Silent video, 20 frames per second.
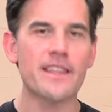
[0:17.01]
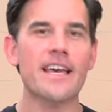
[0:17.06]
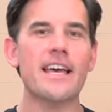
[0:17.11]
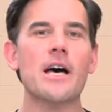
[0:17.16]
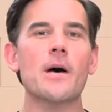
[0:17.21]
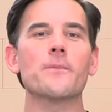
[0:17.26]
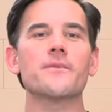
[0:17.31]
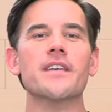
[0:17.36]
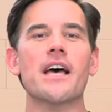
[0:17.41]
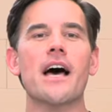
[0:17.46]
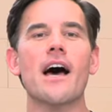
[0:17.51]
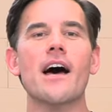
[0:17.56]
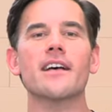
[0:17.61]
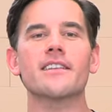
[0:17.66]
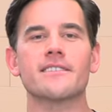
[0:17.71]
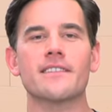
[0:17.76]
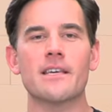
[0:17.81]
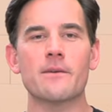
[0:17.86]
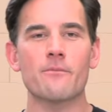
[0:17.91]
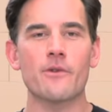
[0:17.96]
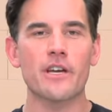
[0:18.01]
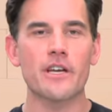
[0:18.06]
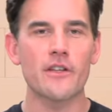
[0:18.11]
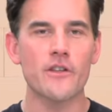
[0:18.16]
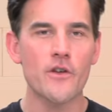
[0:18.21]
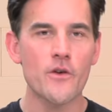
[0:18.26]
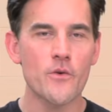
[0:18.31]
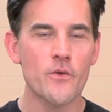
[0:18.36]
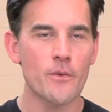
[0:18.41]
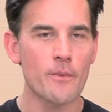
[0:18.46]
That helps us keep bringing
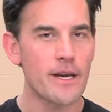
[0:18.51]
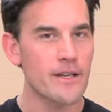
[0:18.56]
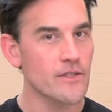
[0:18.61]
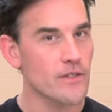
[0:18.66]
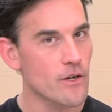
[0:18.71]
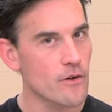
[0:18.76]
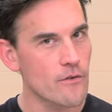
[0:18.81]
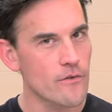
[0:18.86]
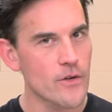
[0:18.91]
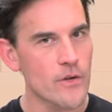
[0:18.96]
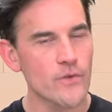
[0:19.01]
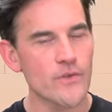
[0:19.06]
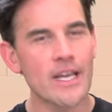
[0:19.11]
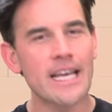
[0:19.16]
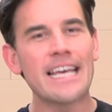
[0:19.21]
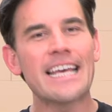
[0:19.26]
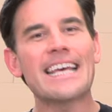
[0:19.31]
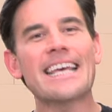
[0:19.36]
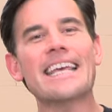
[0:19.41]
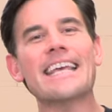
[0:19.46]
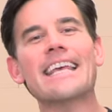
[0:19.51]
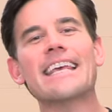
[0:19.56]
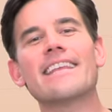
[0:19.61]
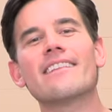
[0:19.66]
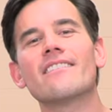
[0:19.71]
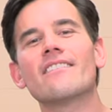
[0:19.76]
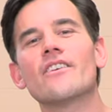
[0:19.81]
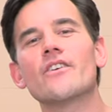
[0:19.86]
you the best gear reviews in the